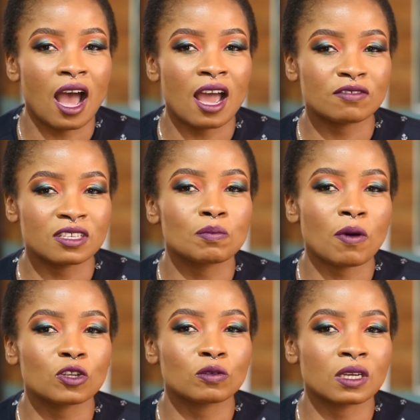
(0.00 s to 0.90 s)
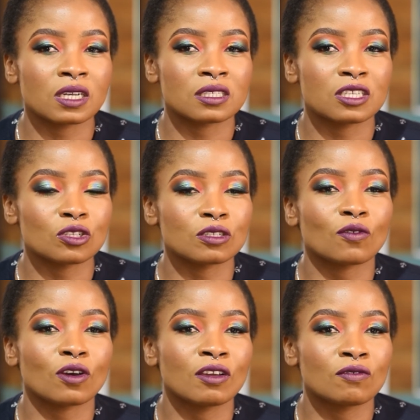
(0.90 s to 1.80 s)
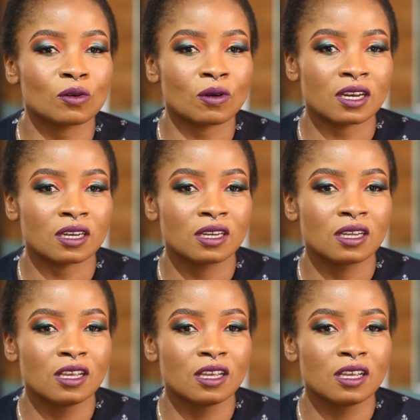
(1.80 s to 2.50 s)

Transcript: I have this power to make decisions for everyone.